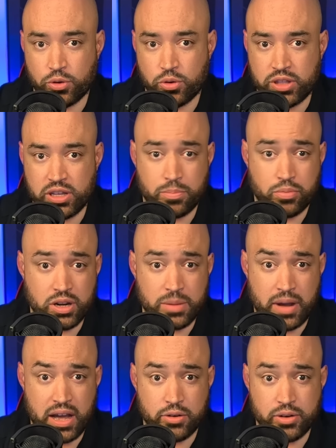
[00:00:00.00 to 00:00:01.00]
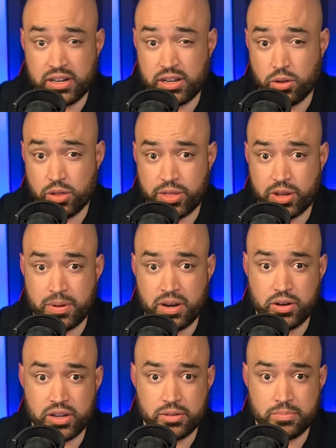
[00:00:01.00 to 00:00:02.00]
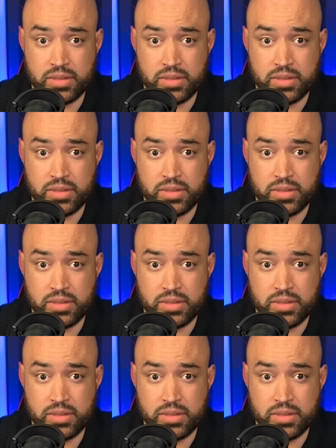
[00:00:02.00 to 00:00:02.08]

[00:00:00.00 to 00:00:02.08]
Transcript: for the pre-pottery Neolithic period.